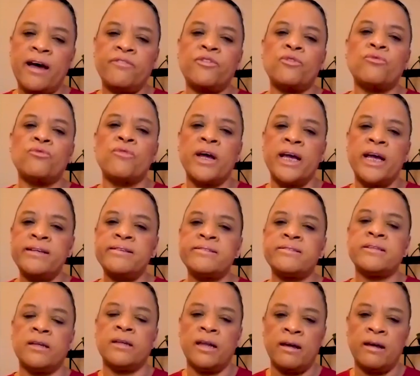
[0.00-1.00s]
have to
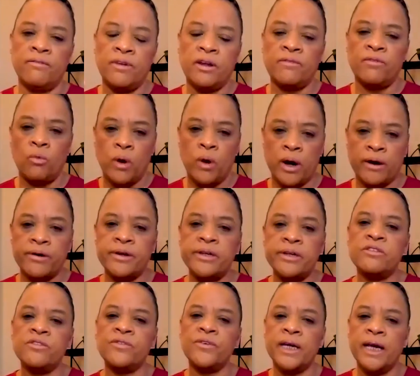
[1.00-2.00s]
raise the level of
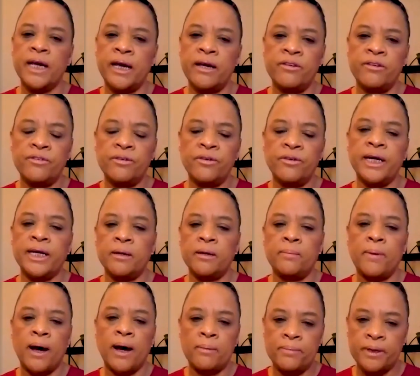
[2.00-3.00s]
awareness for cancer in the
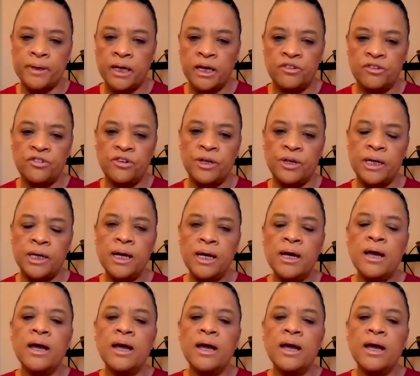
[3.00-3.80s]
population